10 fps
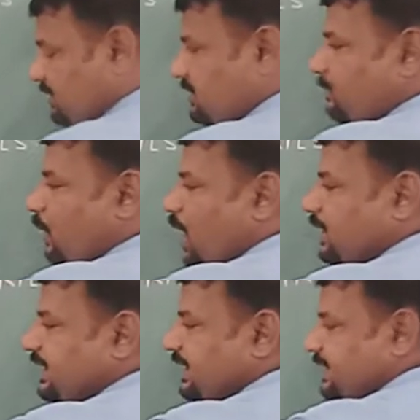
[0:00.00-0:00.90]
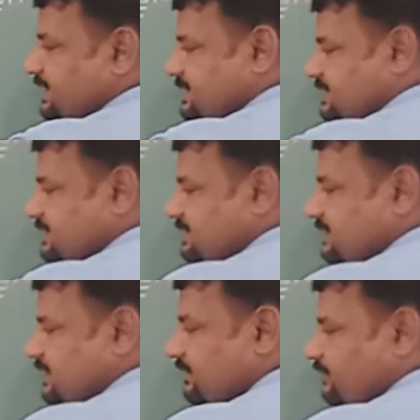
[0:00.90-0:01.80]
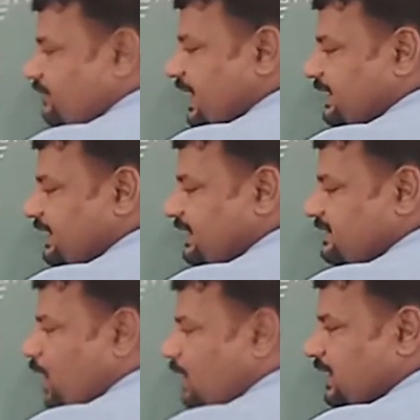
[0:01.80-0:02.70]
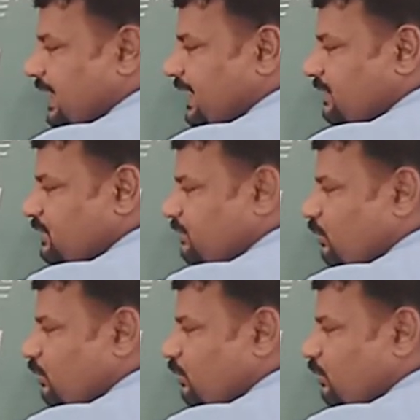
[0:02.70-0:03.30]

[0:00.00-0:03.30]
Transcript: The bronchis, finally the other end of the,